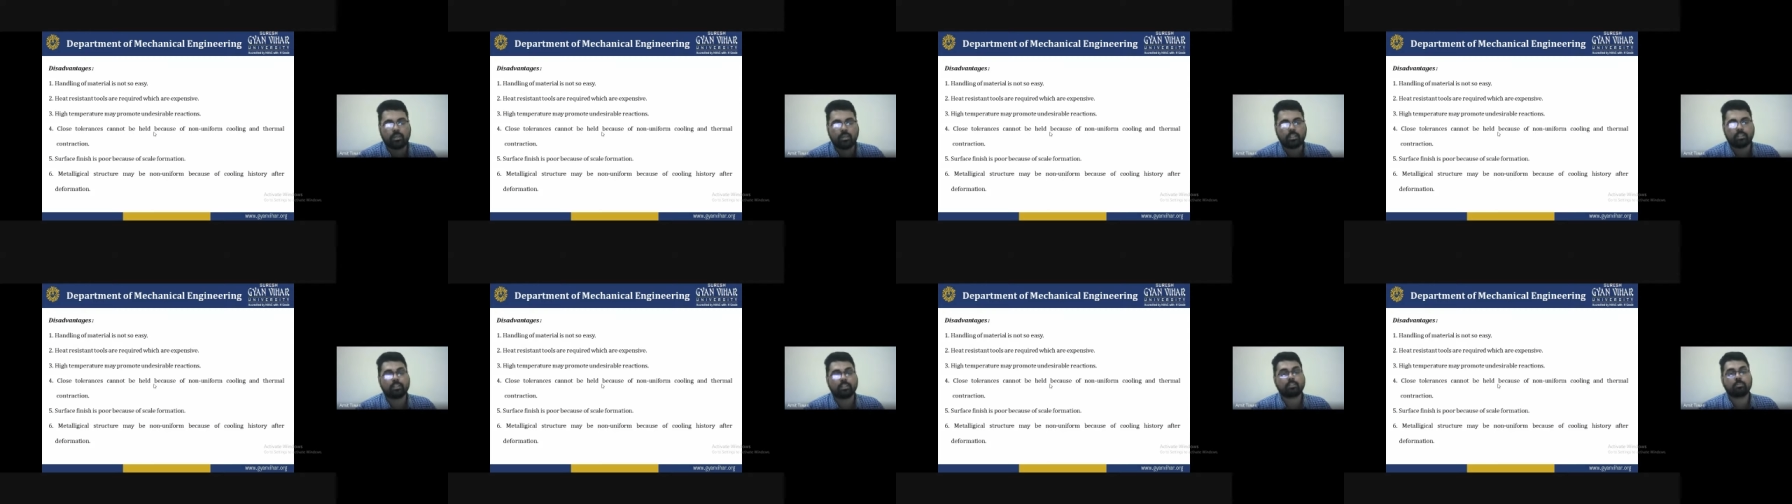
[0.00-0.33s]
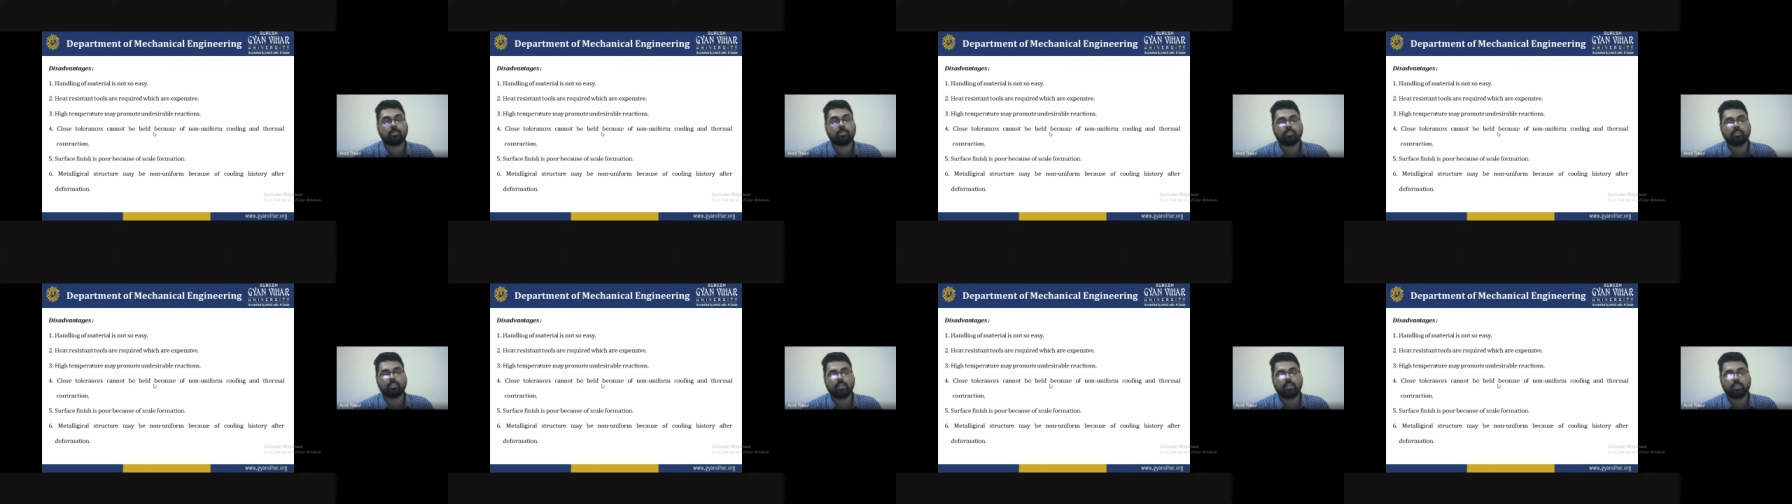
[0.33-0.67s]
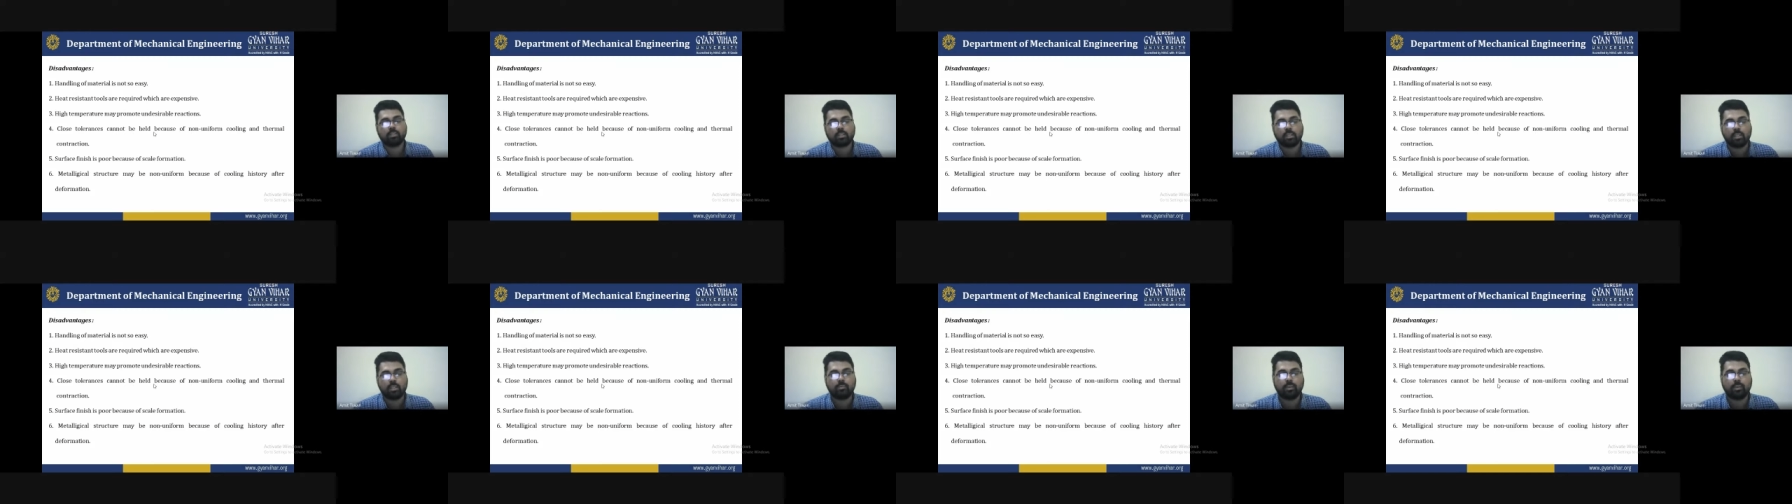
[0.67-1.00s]
and especially
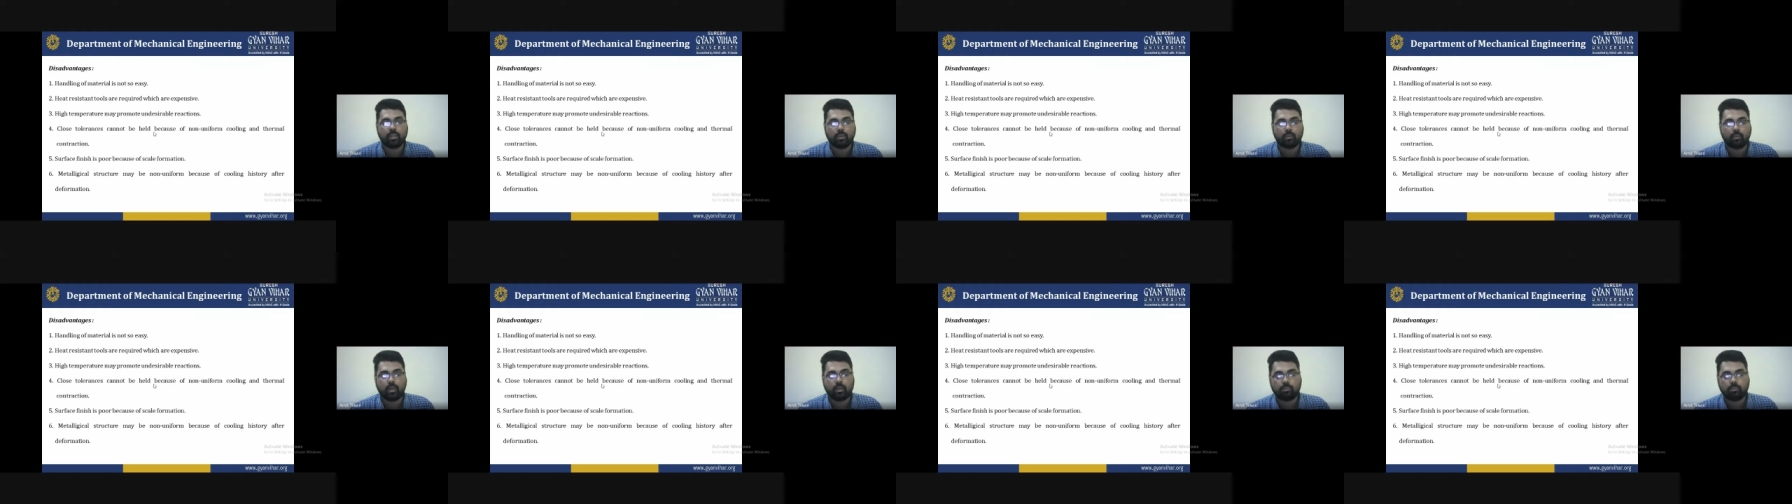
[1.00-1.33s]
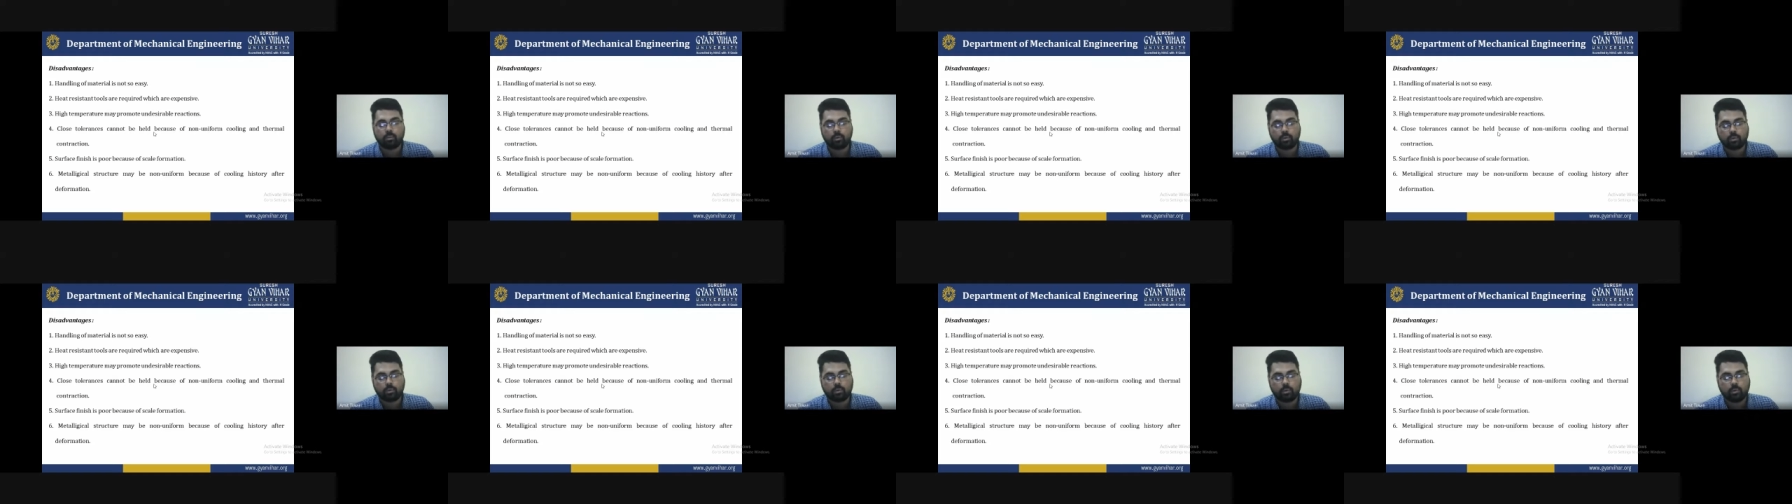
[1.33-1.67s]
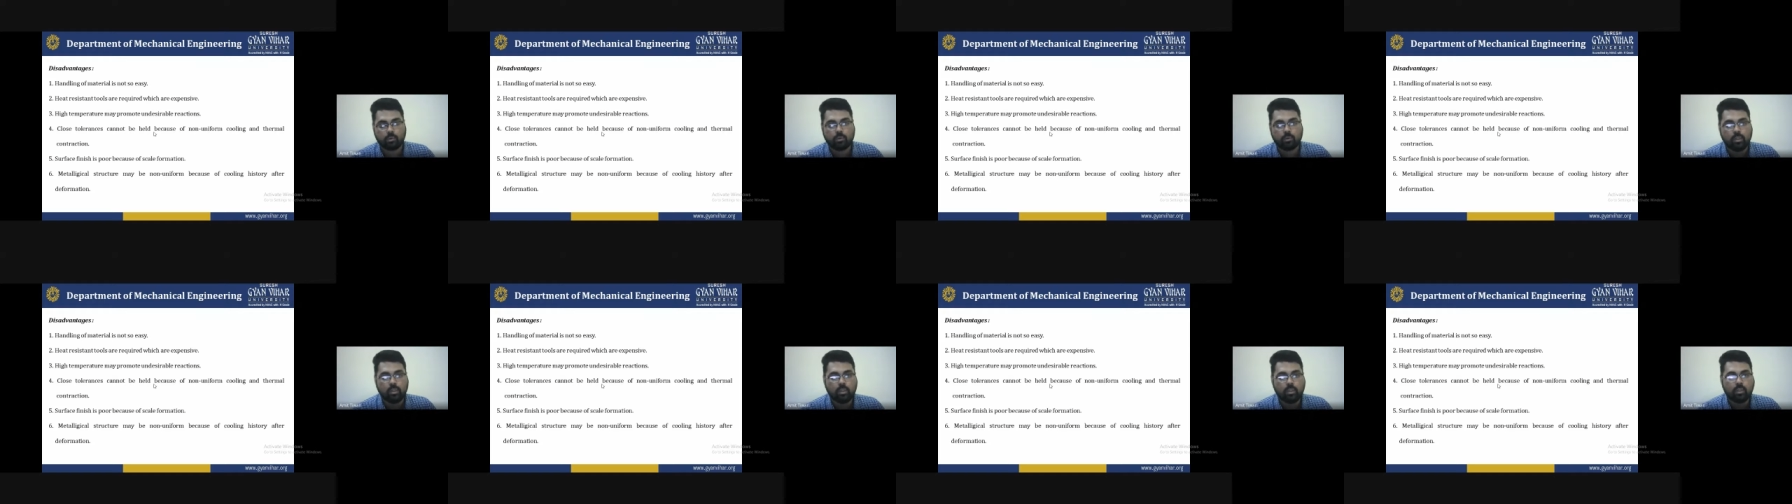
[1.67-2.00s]
skills be required for
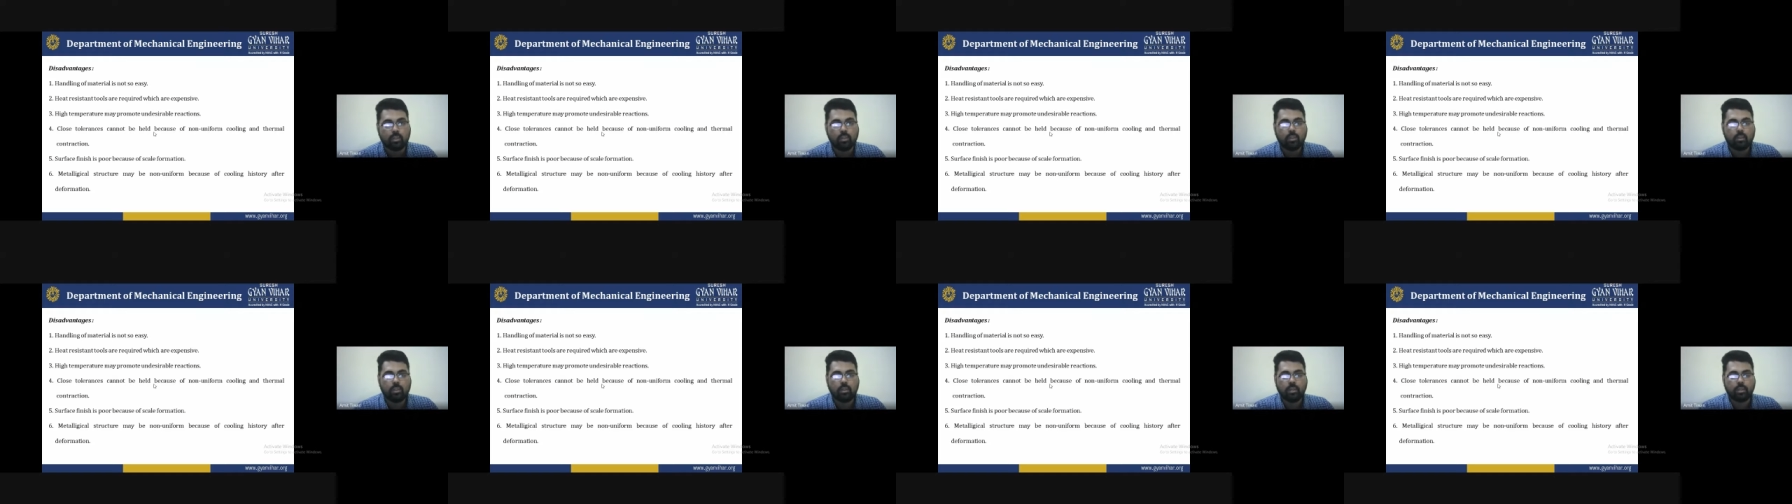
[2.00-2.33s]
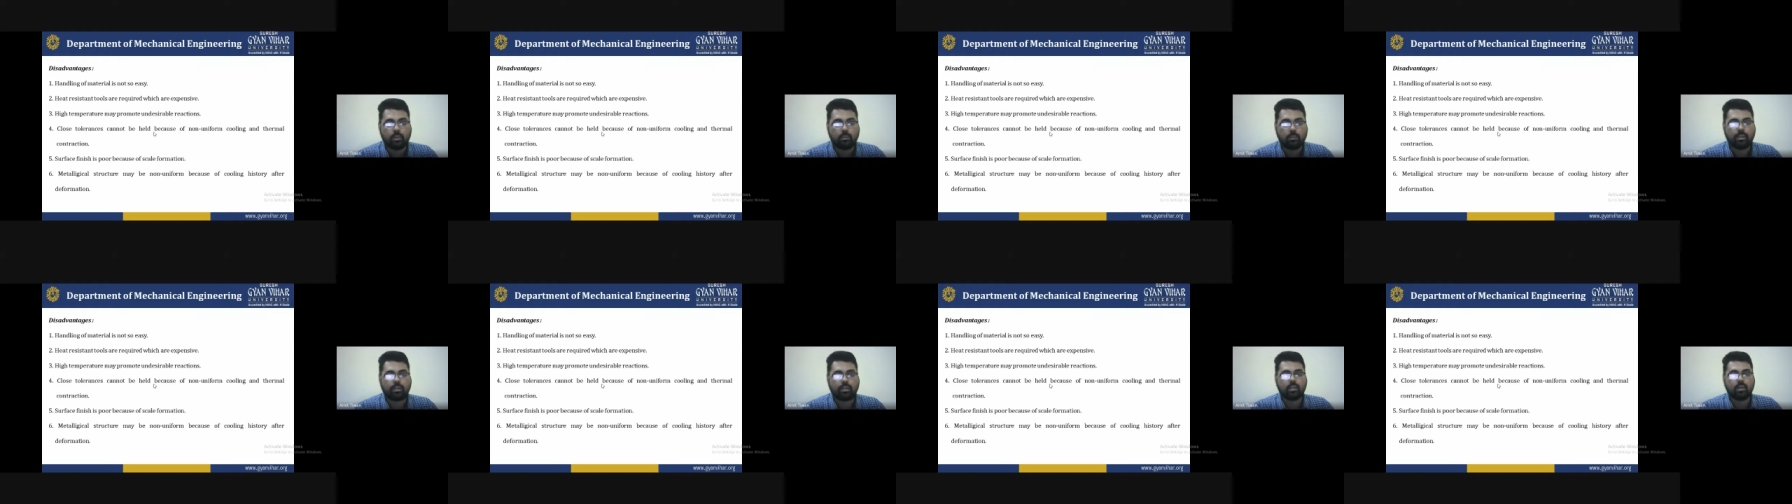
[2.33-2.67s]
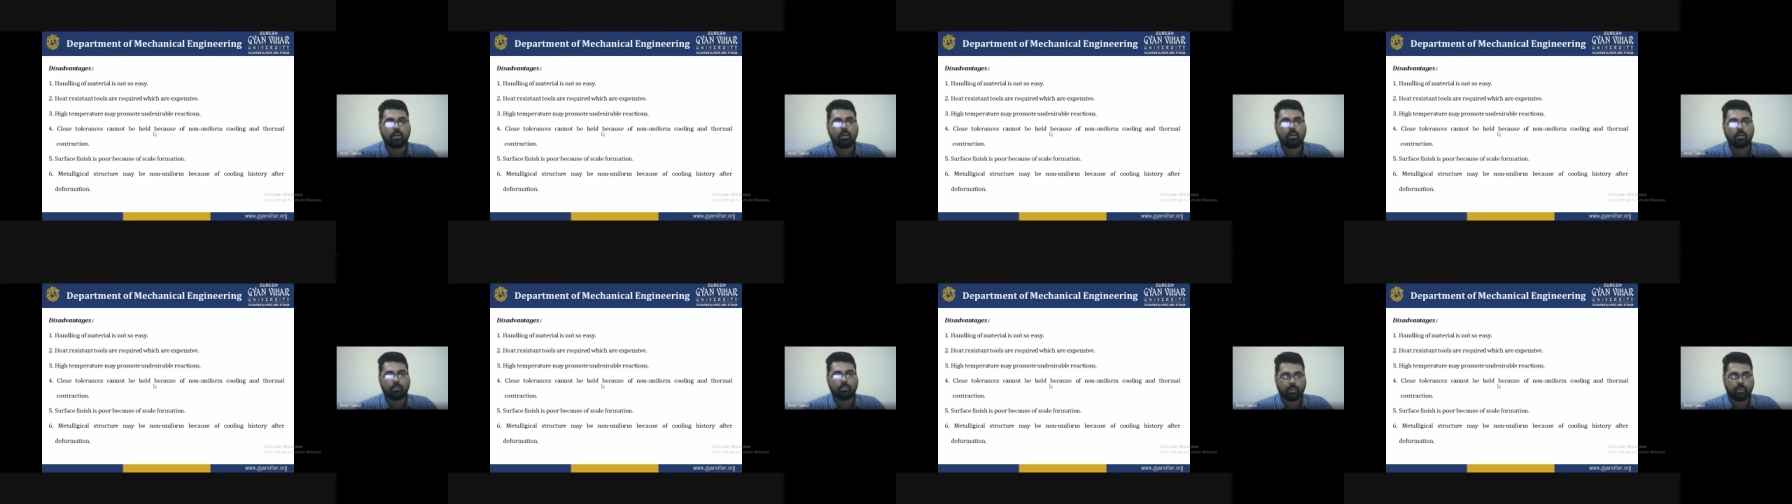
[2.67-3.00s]
to doing the
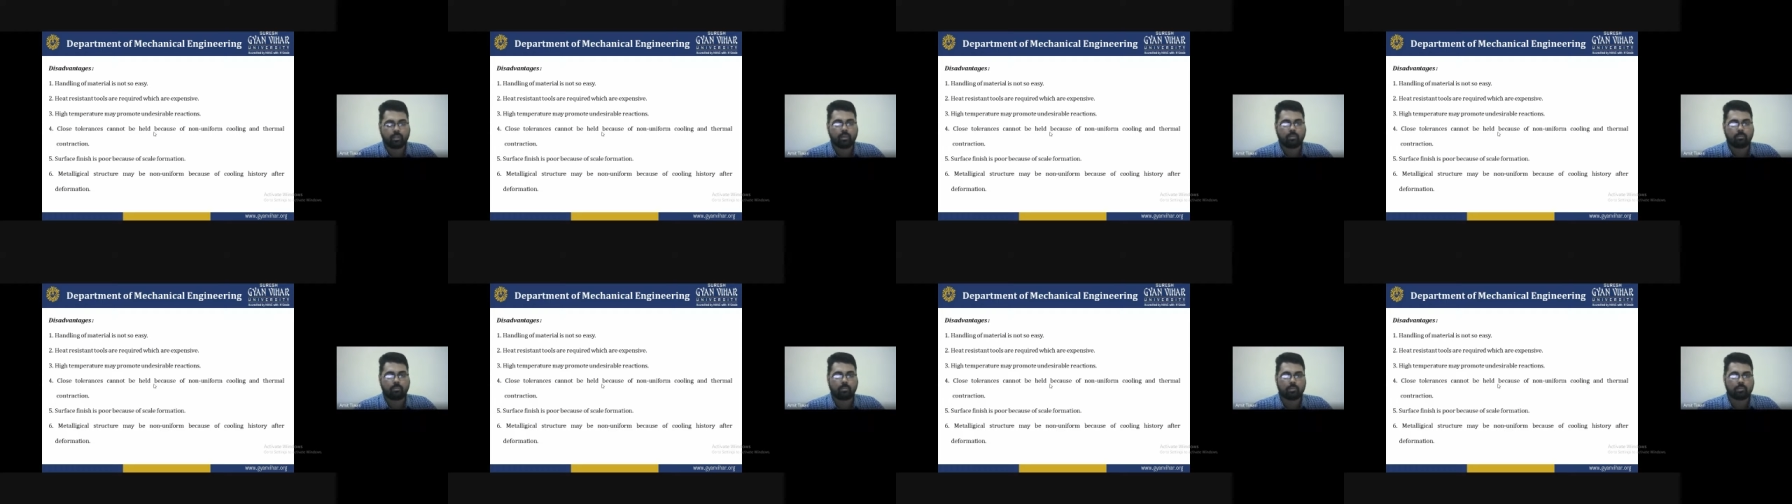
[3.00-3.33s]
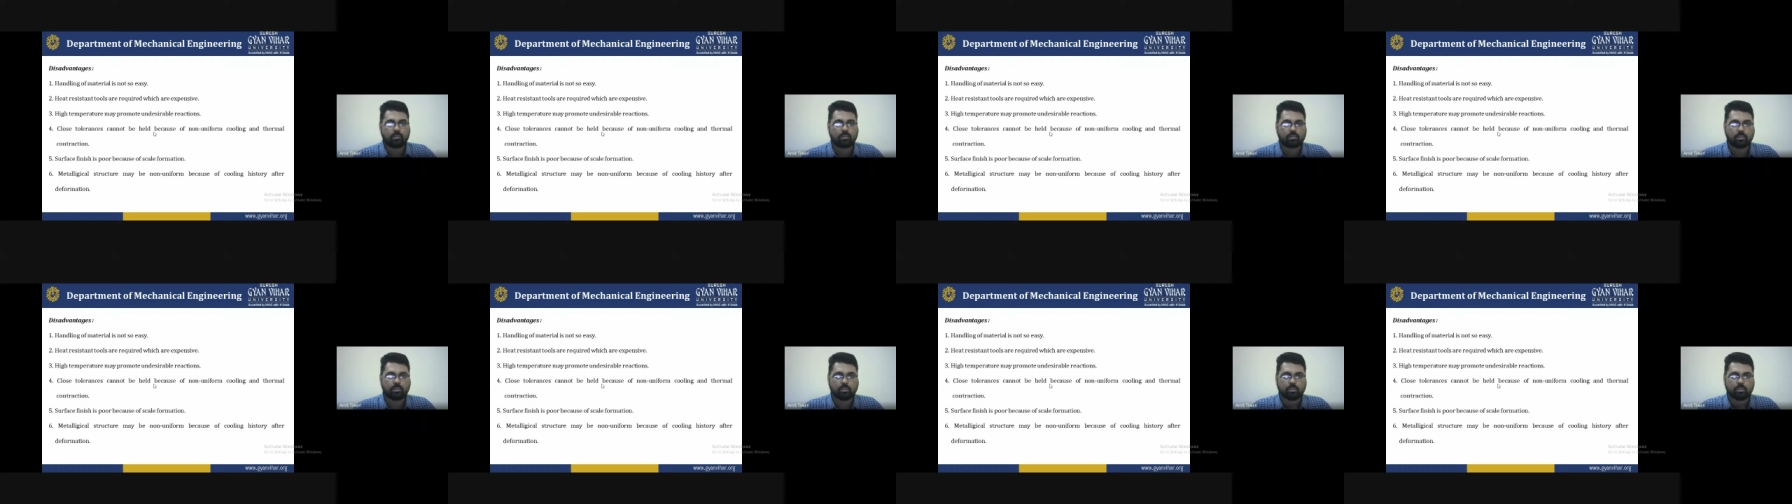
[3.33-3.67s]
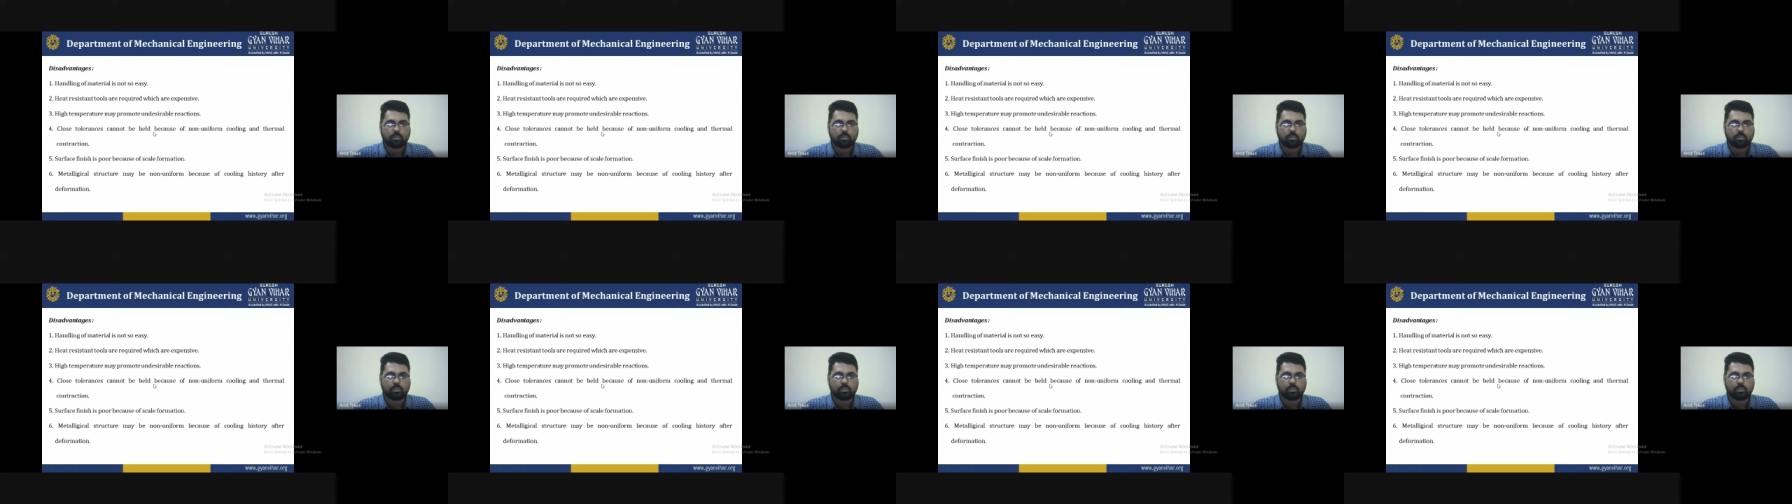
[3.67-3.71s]
hot working process.